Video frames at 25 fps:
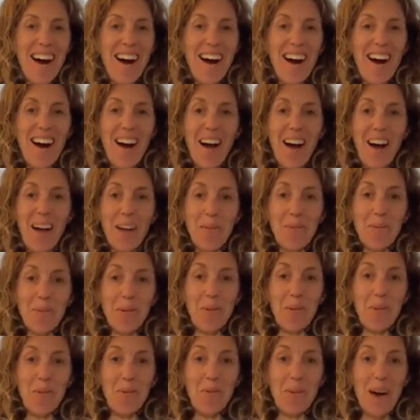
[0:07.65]
I hope
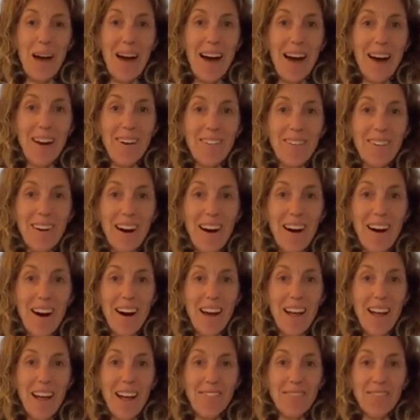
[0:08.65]
you're all well.
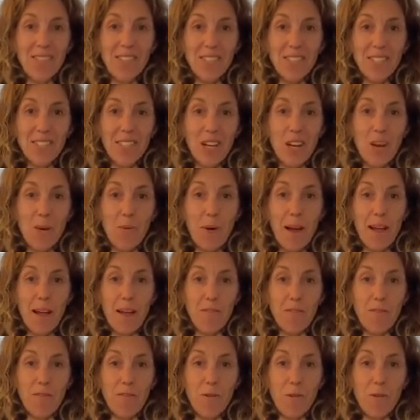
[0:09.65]
I am just going to
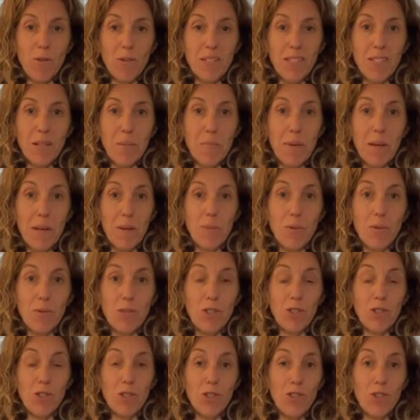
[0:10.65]
wait for some people
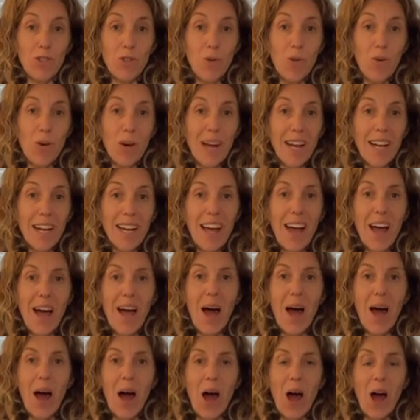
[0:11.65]
to join,
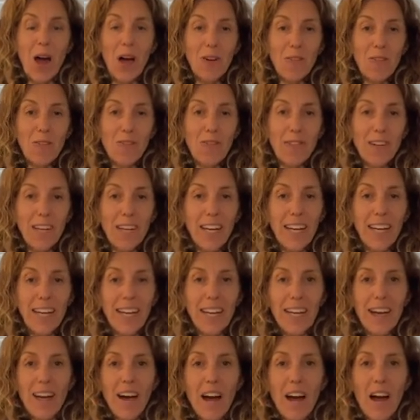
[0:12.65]

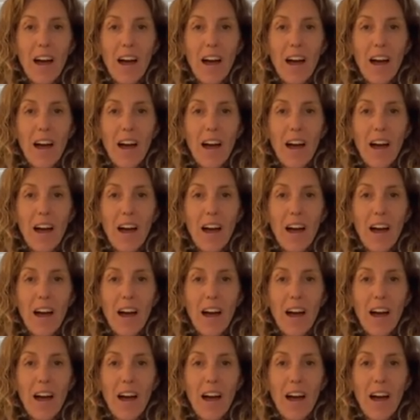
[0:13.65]
hopefully.